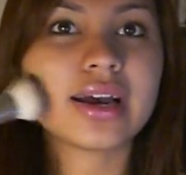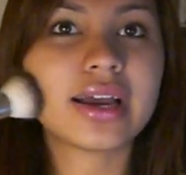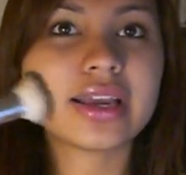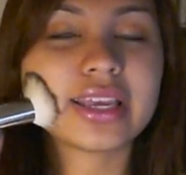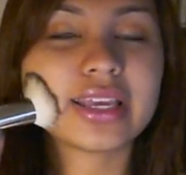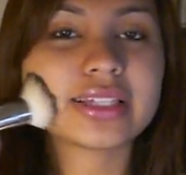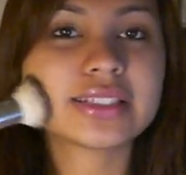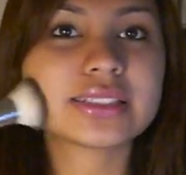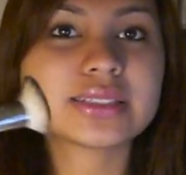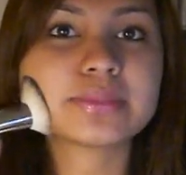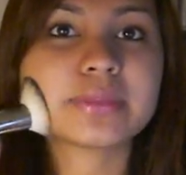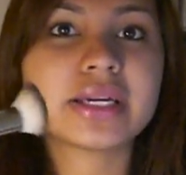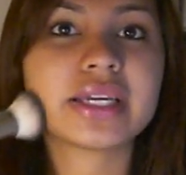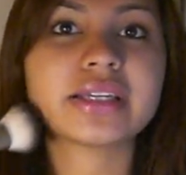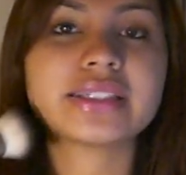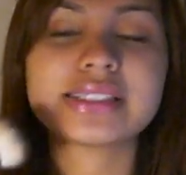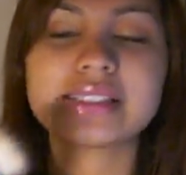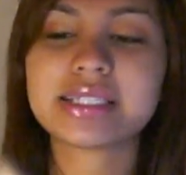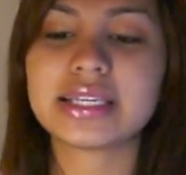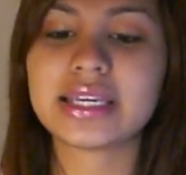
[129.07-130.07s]
against
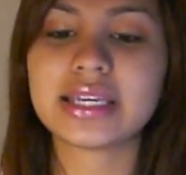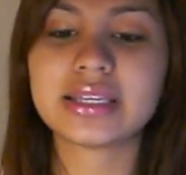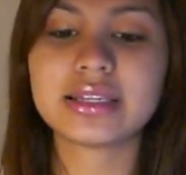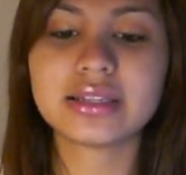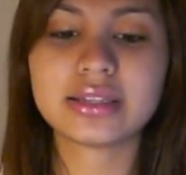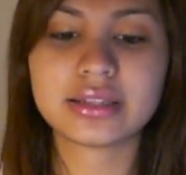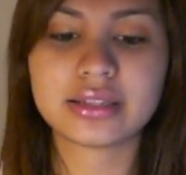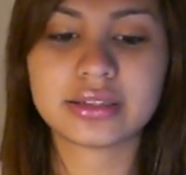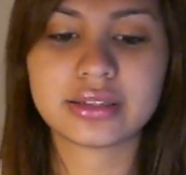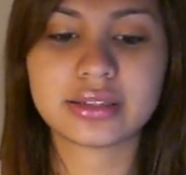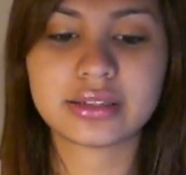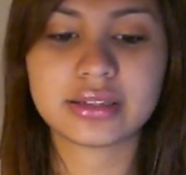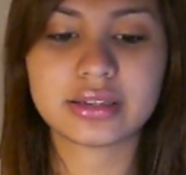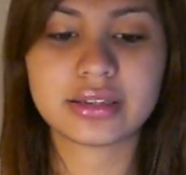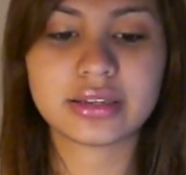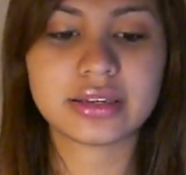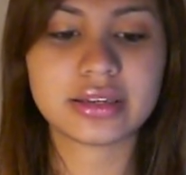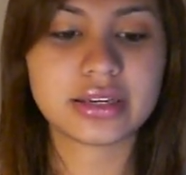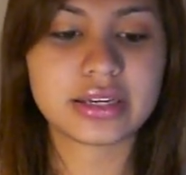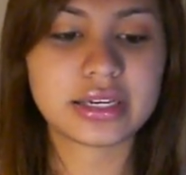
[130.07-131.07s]
my skin
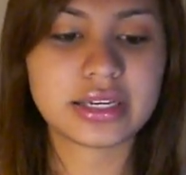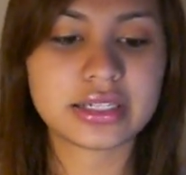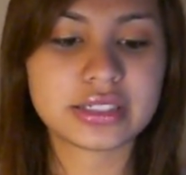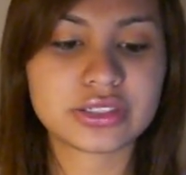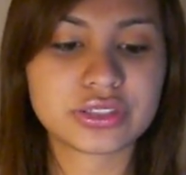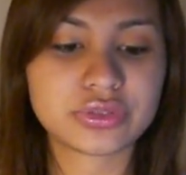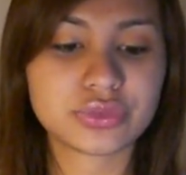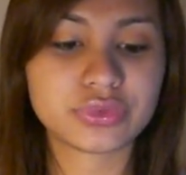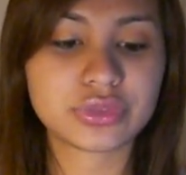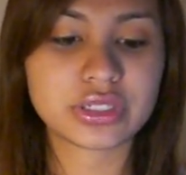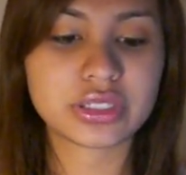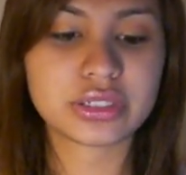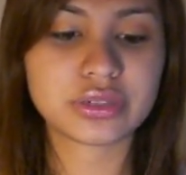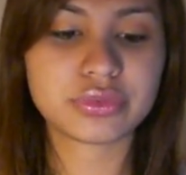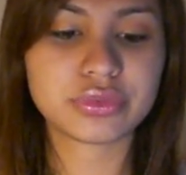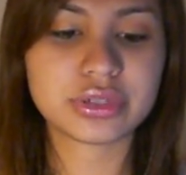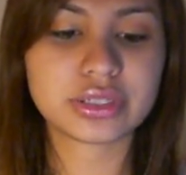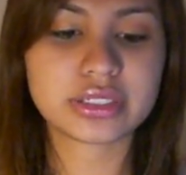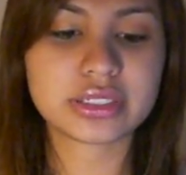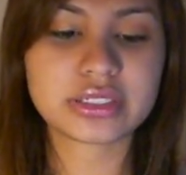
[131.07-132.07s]
it's really
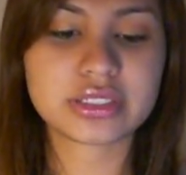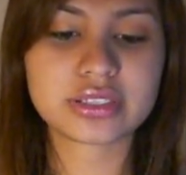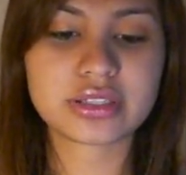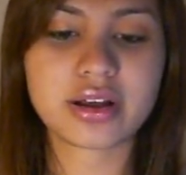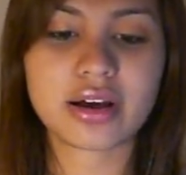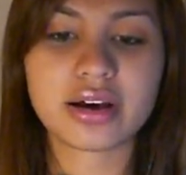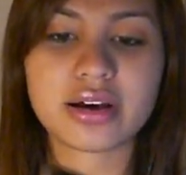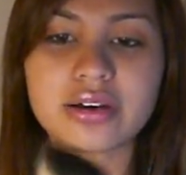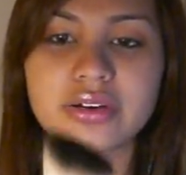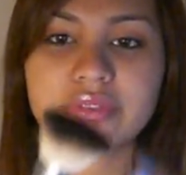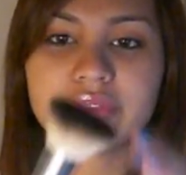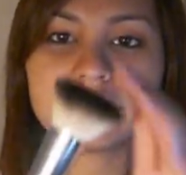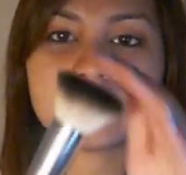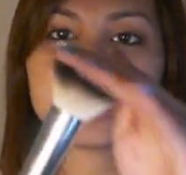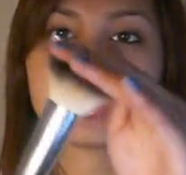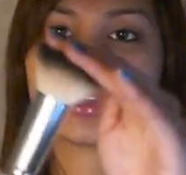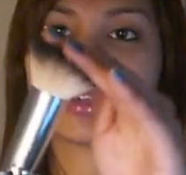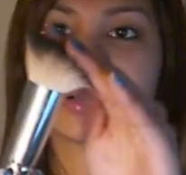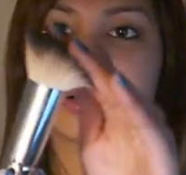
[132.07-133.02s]
really soft